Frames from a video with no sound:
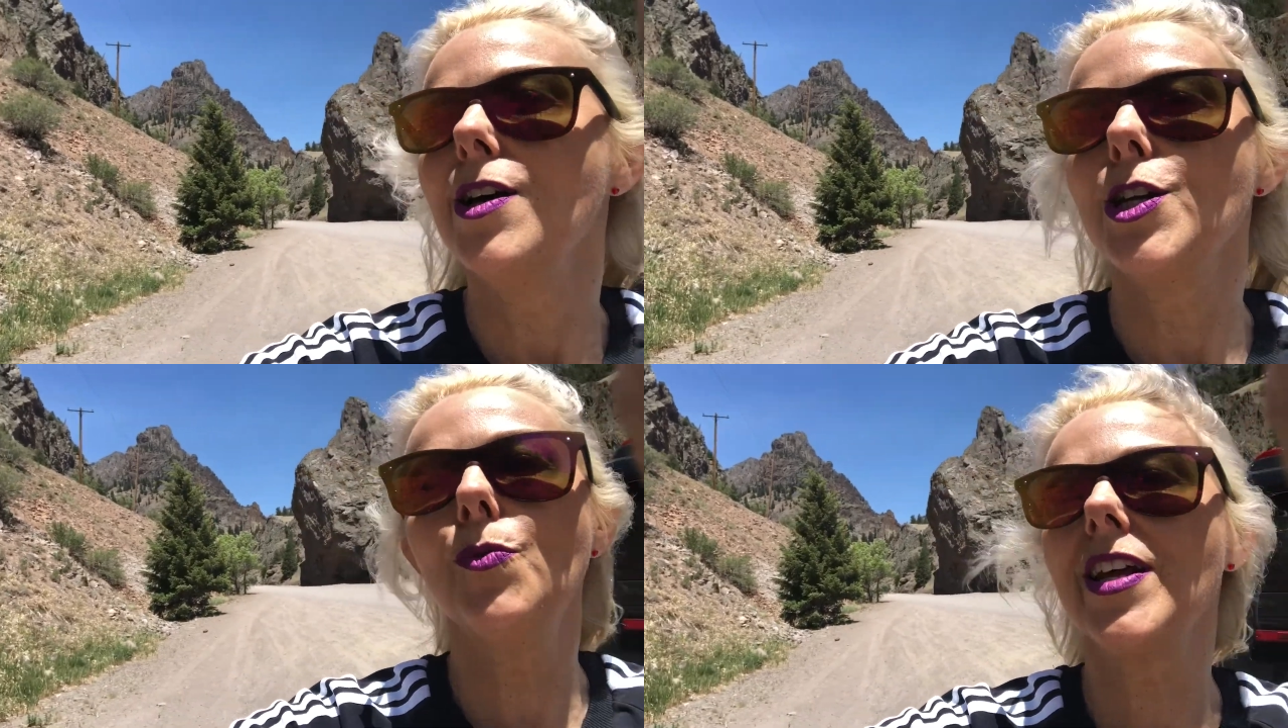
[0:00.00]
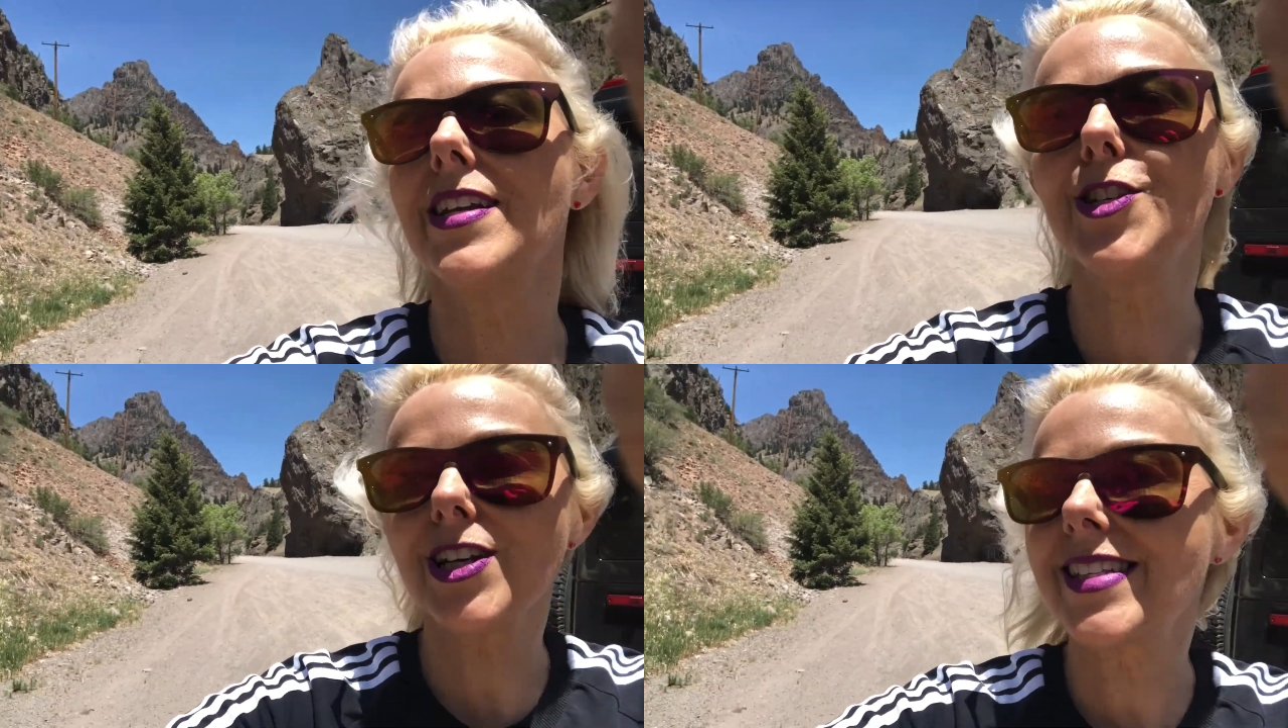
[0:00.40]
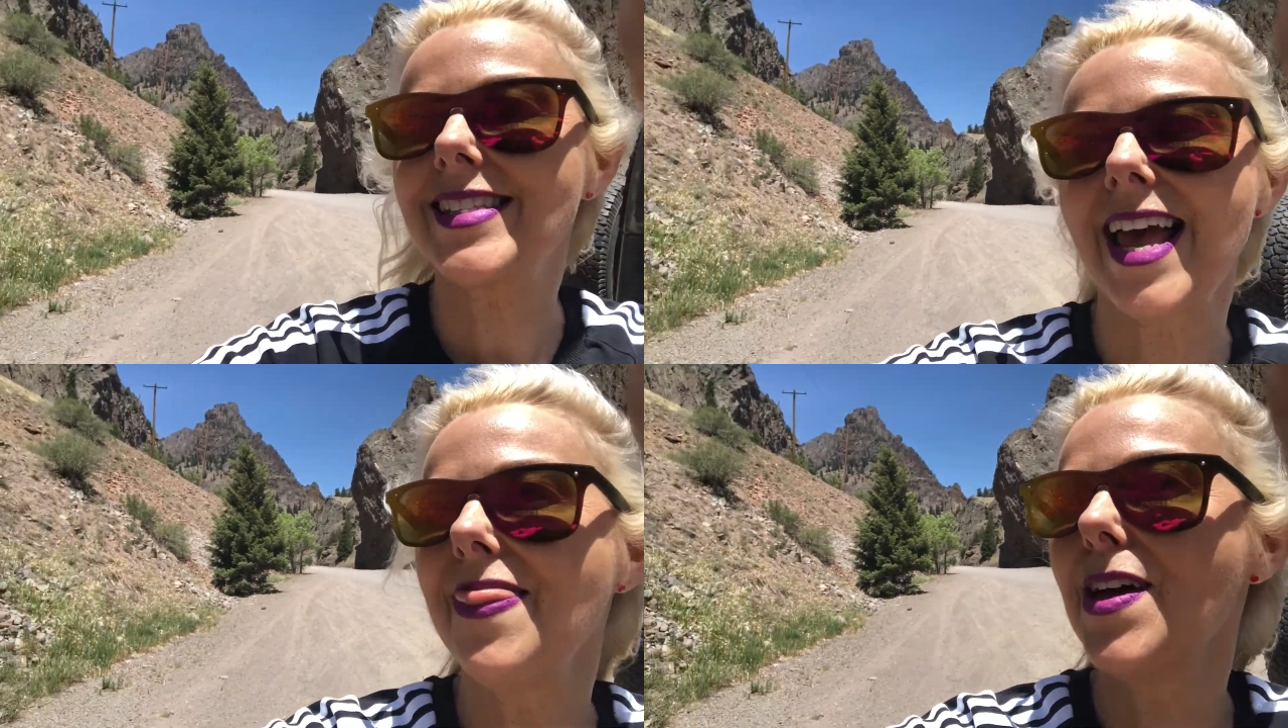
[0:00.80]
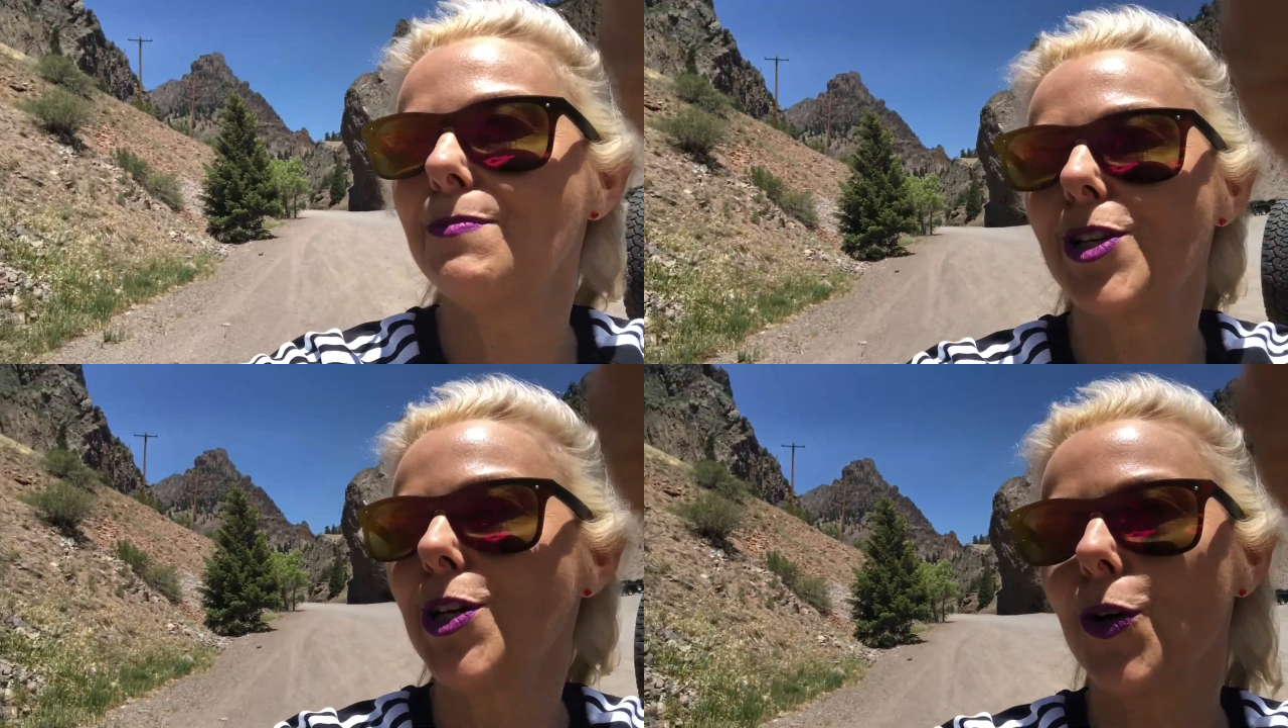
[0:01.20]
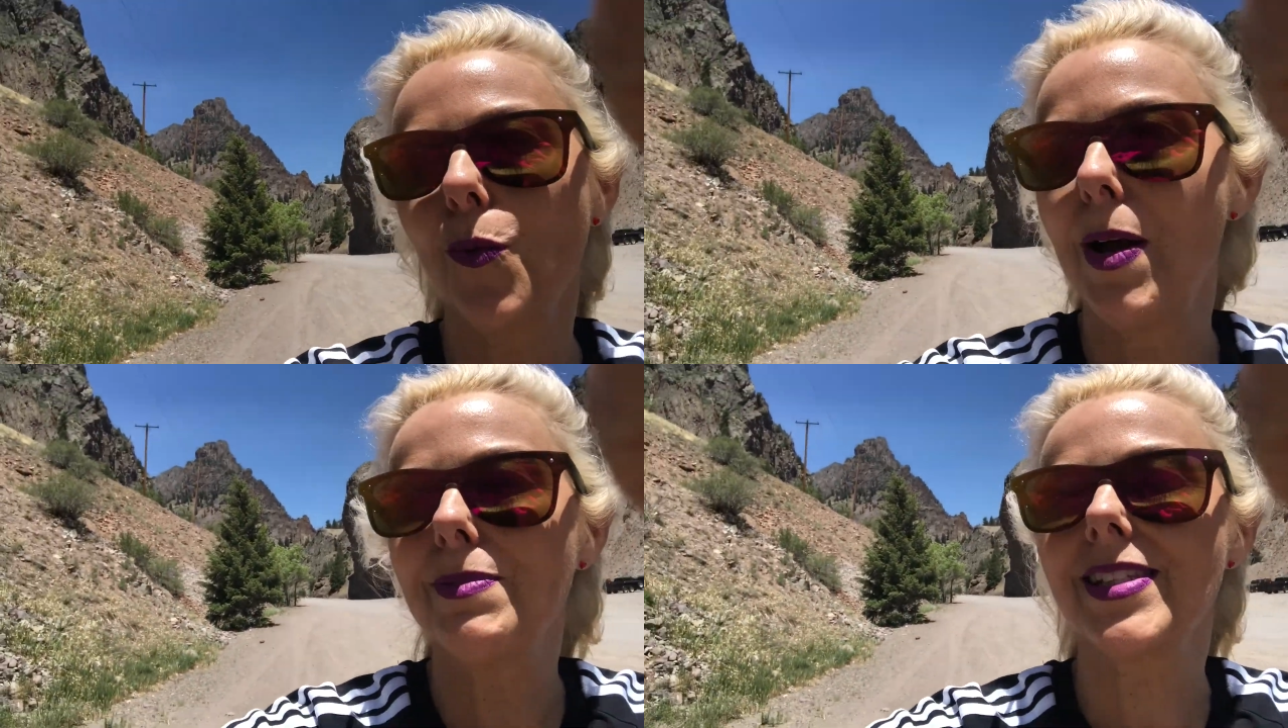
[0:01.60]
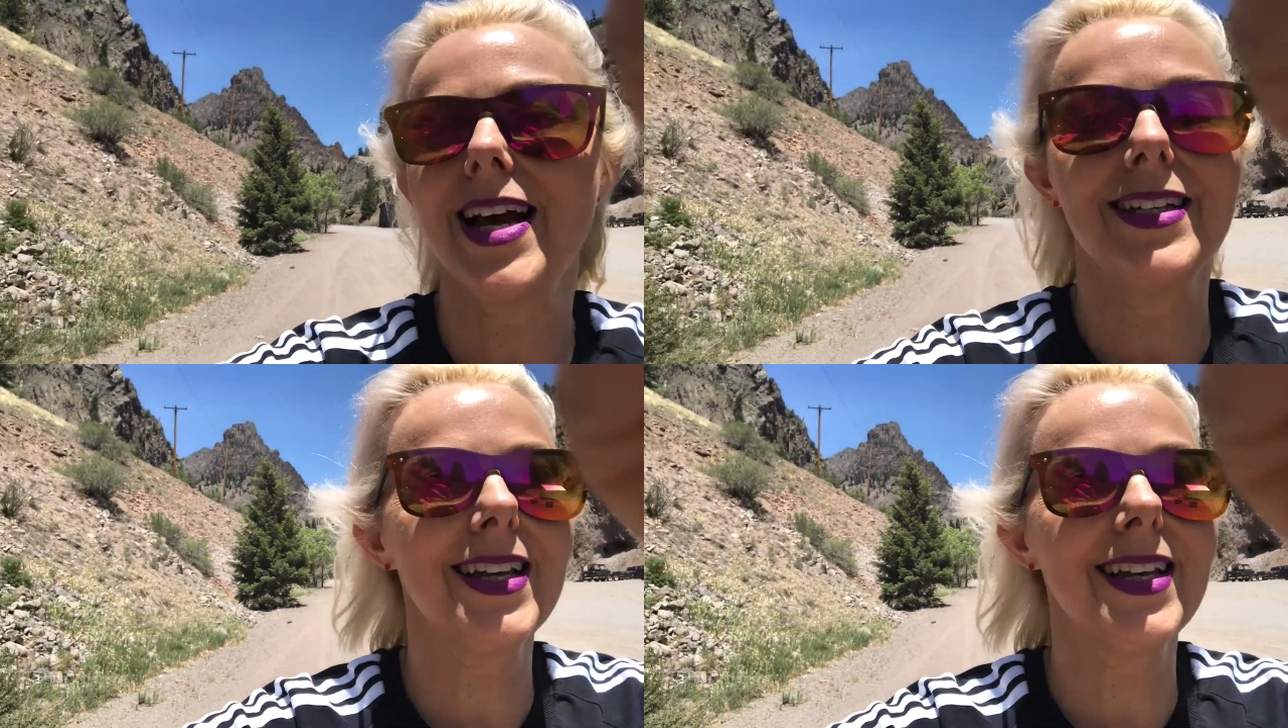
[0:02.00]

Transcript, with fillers: You wouldn't just send them to your website.